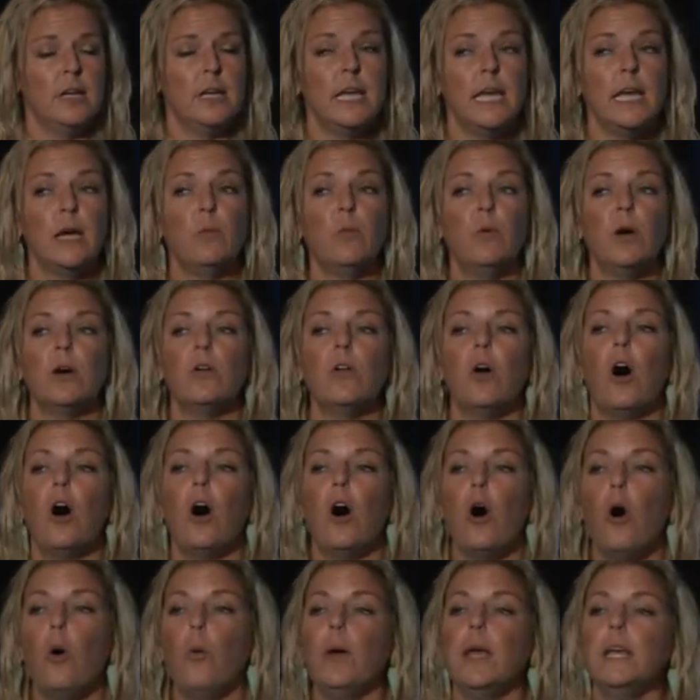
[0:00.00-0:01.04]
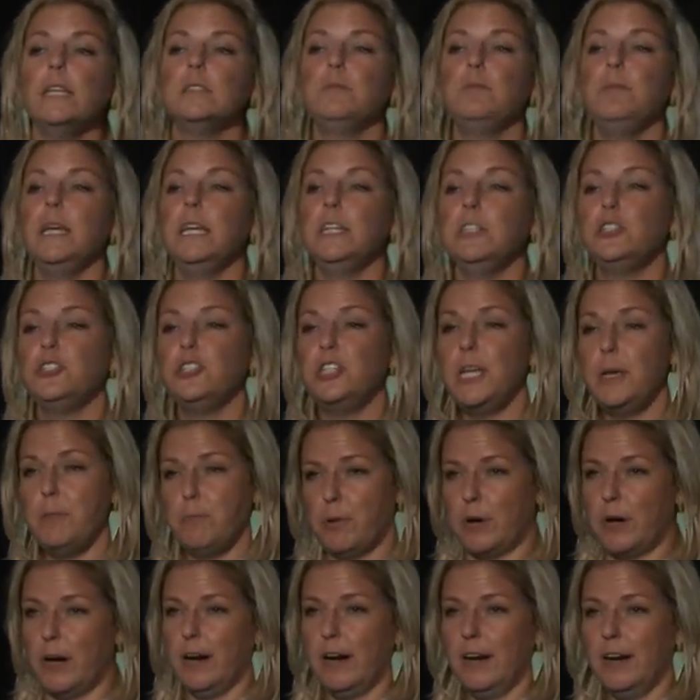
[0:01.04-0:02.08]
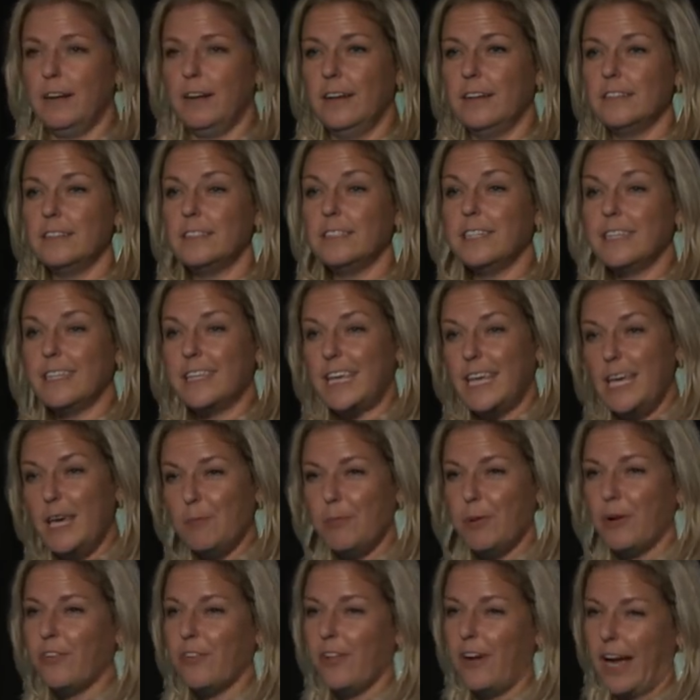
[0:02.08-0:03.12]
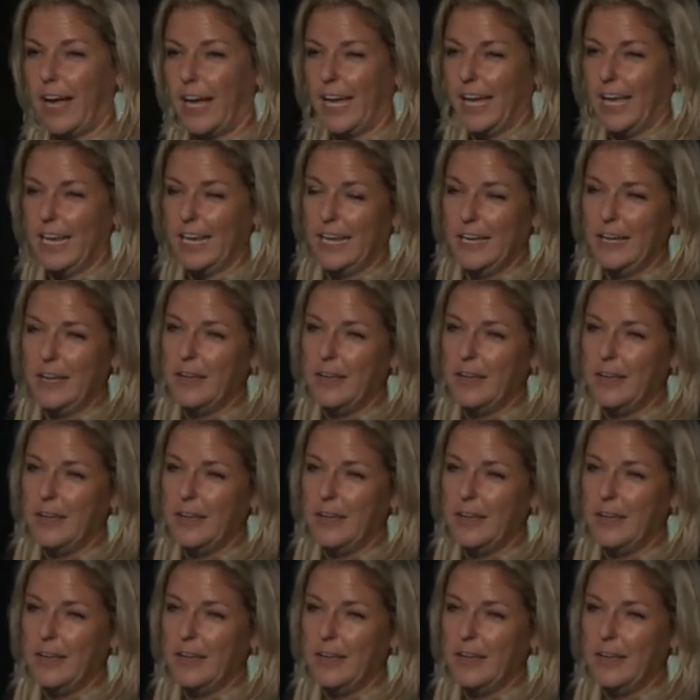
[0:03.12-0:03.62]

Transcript: It will always be cheaper to keep a client